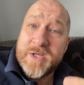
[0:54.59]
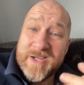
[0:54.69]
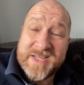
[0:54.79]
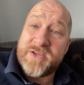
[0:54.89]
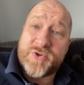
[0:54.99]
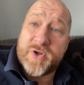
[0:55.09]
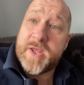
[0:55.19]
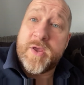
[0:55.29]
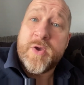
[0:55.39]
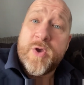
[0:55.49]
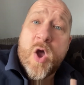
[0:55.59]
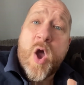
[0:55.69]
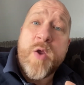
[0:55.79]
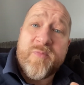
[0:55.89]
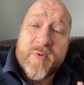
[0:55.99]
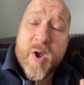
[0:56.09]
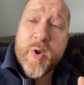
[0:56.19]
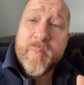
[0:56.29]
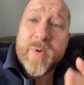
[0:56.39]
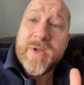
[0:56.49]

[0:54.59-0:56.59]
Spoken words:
essentially home from home.